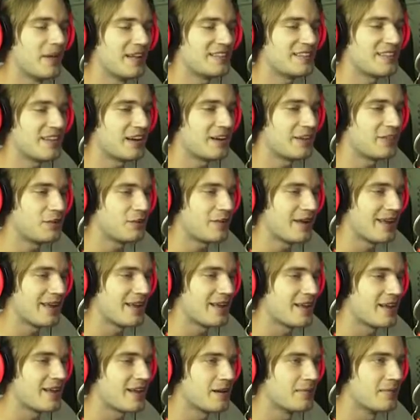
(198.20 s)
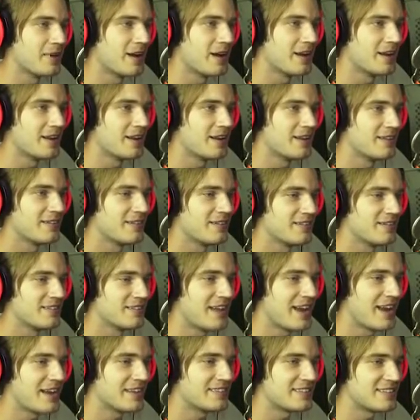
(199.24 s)
Best out of three. Come on.
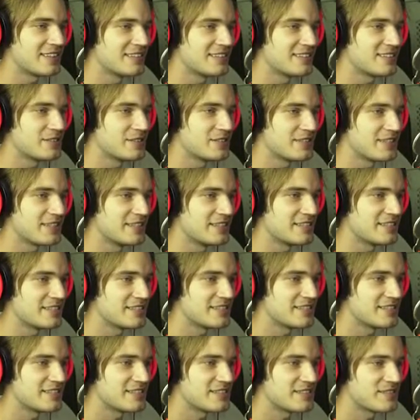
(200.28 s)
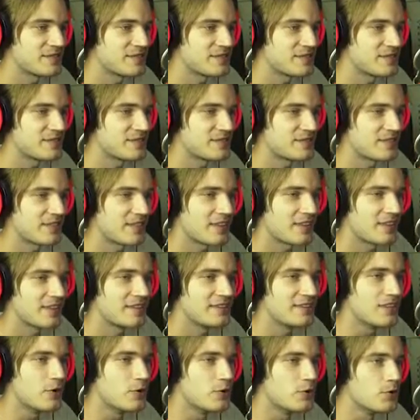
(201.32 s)
Yes, let's do this.
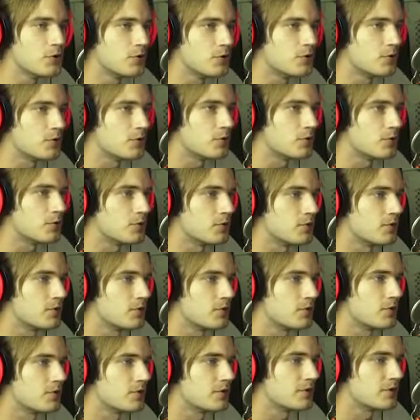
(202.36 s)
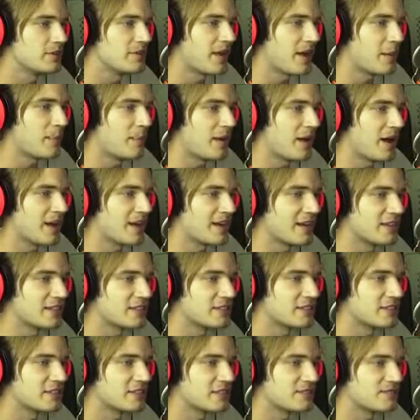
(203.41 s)
Oh! That
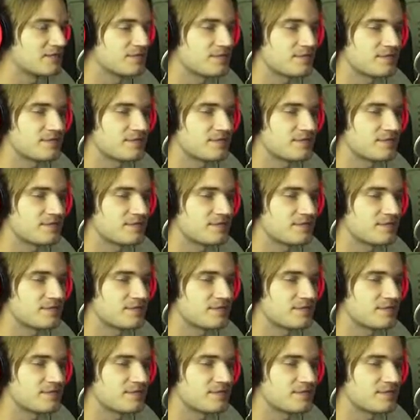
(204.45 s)
blockage.